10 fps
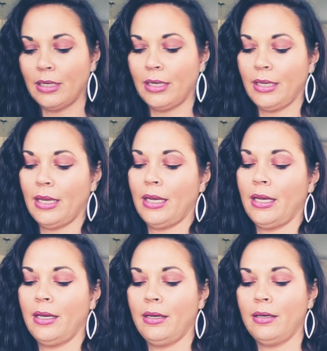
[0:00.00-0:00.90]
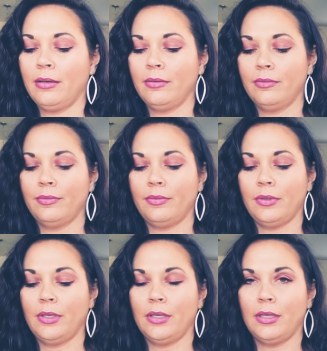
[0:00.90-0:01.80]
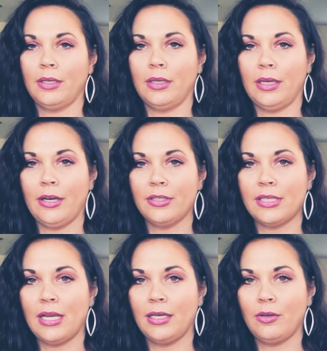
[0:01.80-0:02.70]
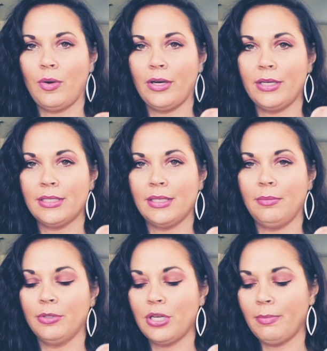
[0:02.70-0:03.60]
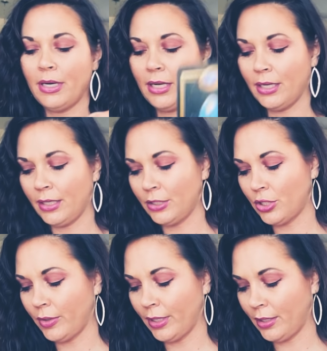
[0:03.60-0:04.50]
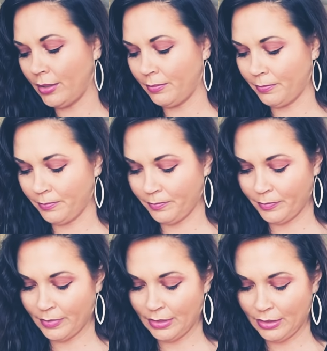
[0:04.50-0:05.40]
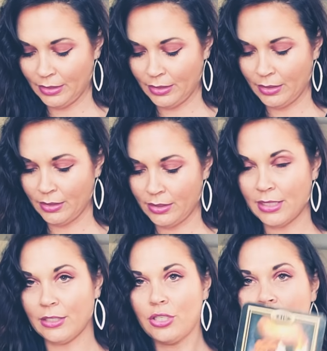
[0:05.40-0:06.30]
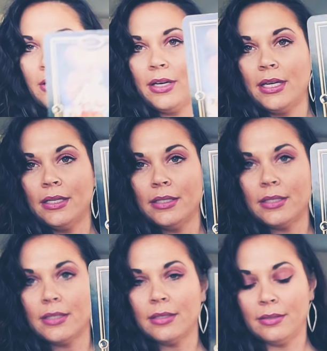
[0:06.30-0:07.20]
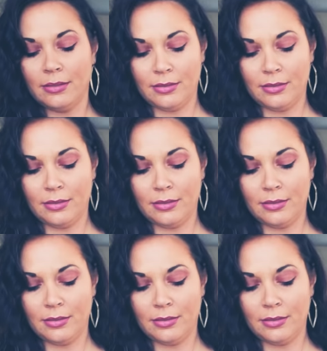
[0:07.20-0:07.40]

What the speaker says: I have air sign, Aquarius, Libra, Gemini showing up. Sagittarius.